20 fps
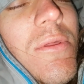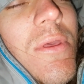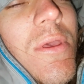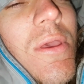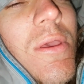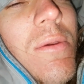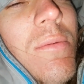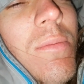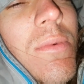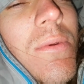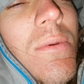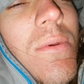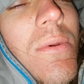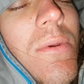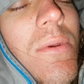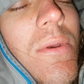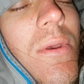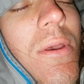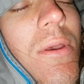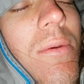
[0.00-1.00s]
this camp,
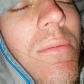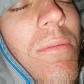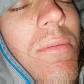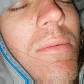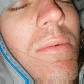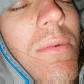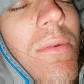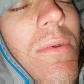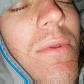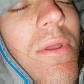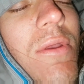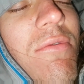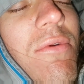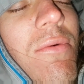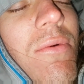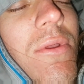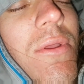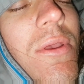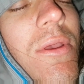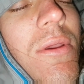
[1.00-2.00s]
um, and
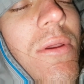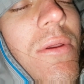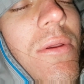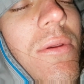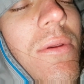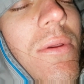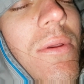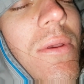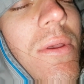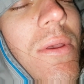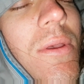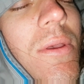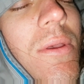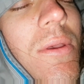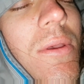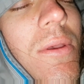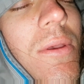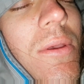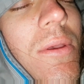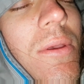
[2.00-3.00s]
everyone here.
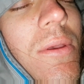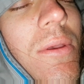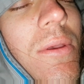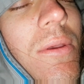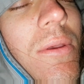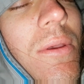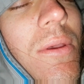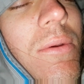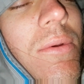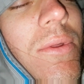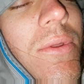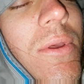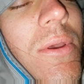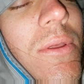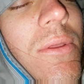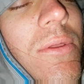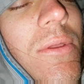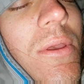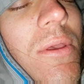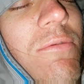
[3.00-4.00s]
I wish I
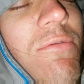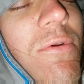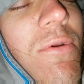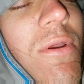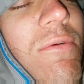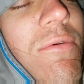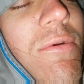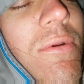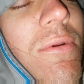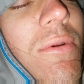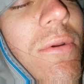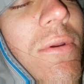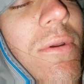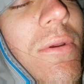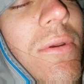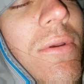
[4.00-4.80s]
could stay forever,